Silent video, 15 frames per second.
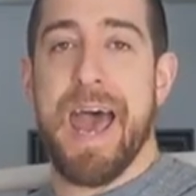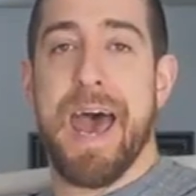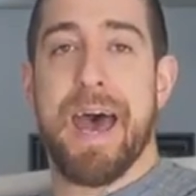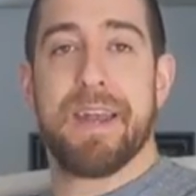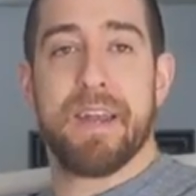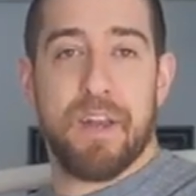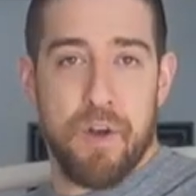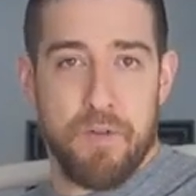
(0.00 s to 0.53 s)
going to
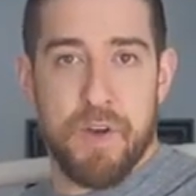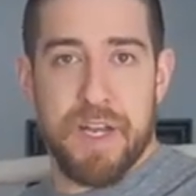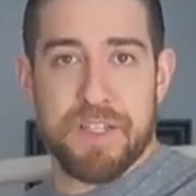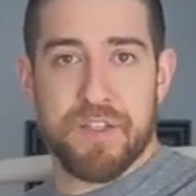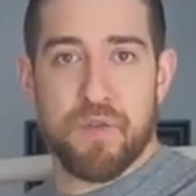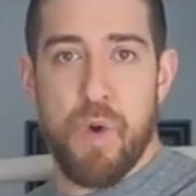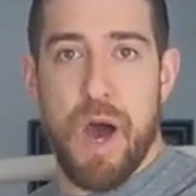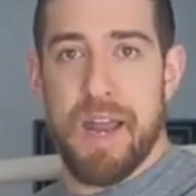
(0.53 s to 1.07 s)
add an
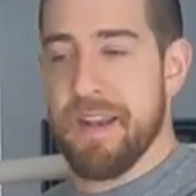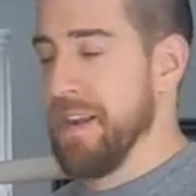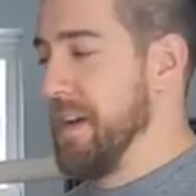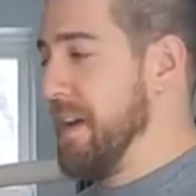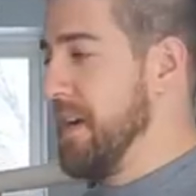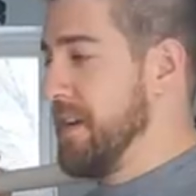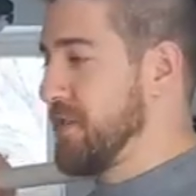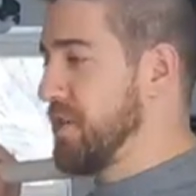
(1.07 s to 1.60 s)
overhead squat.
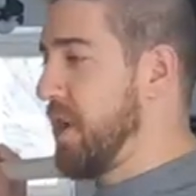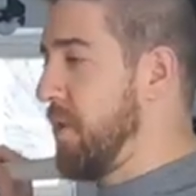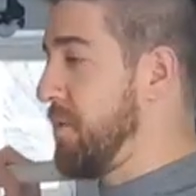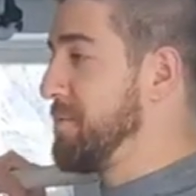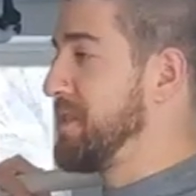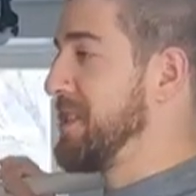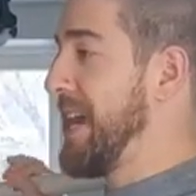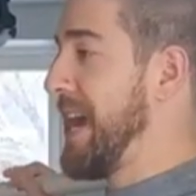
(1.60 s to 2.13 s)

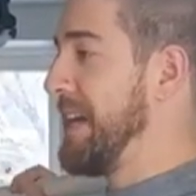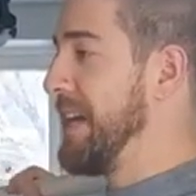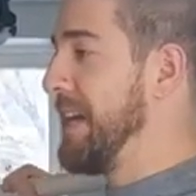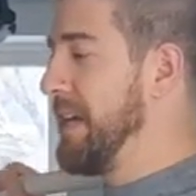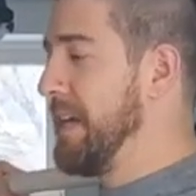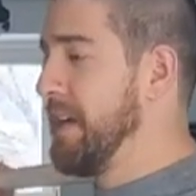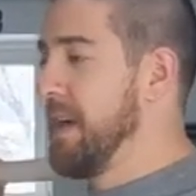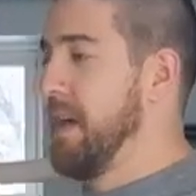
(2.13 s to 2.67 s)
So
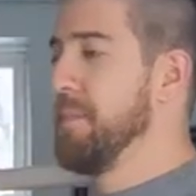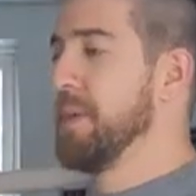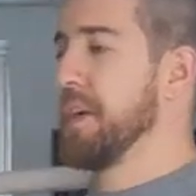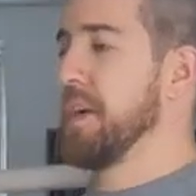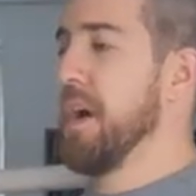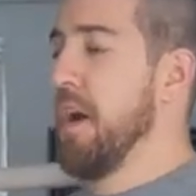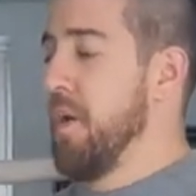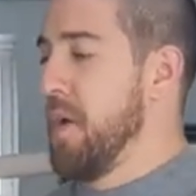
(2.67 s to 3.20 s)
standing, I'm
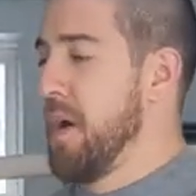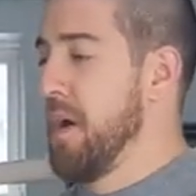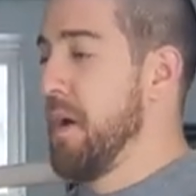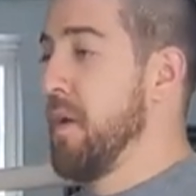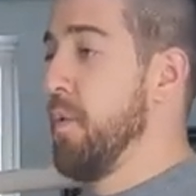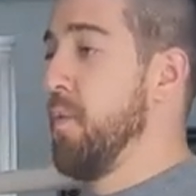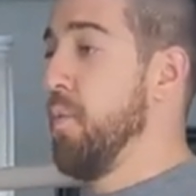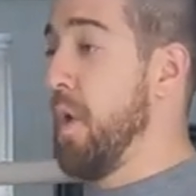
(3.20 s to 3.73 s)
going to go
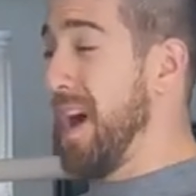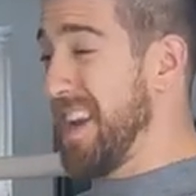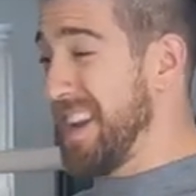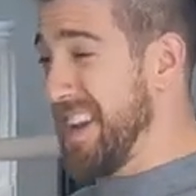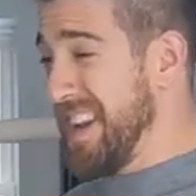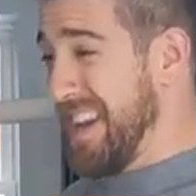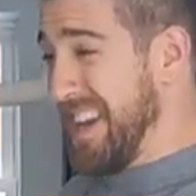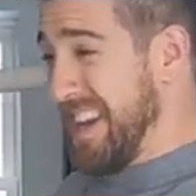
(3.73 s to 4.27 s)

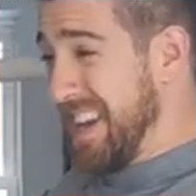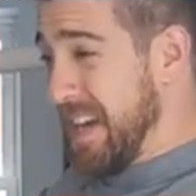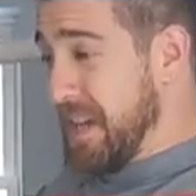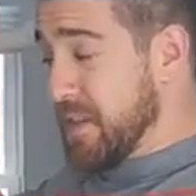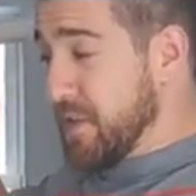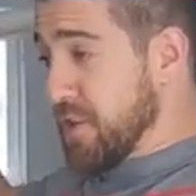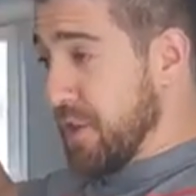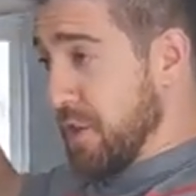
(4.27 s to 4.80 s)
one,
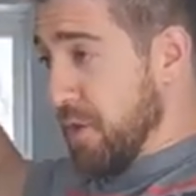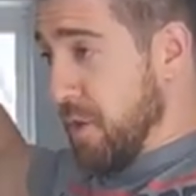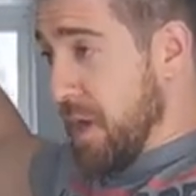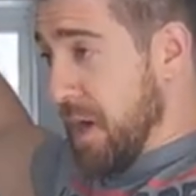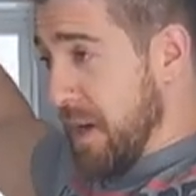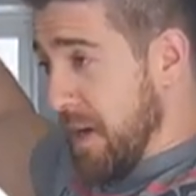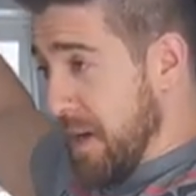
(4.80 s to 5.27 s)
two,